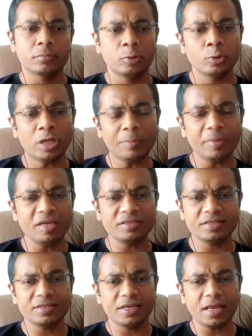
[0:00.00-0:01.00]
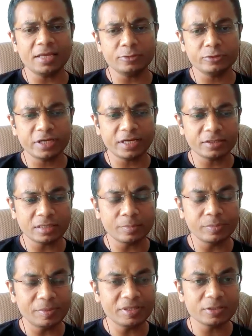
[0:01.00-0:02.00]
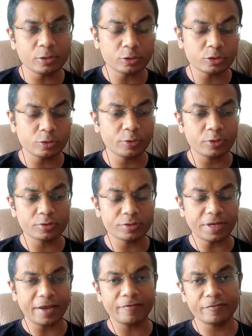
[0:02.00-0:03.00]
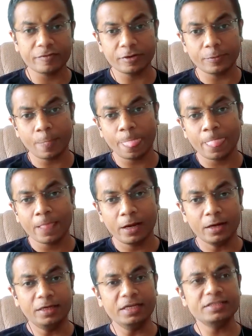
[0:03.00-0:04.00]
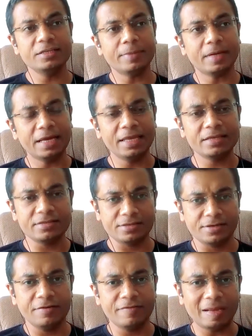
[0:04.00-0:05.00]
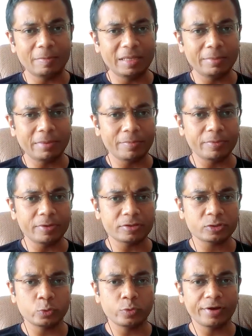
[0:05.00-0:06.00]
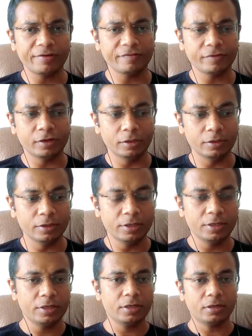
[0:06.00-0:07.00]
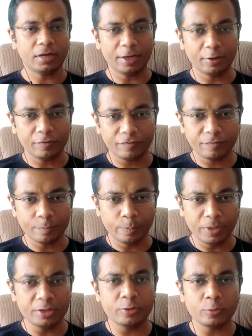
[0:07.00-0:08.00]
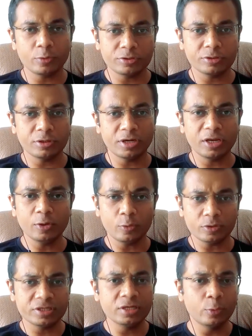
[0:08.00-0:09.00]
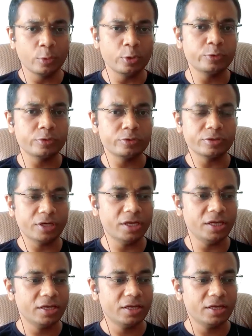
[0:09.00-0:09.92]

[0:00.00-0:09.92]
No, that makes sense. And as you said, supplements also, because I have, at least in my extended family members who have kind of been through the journey or who are still going through the journey.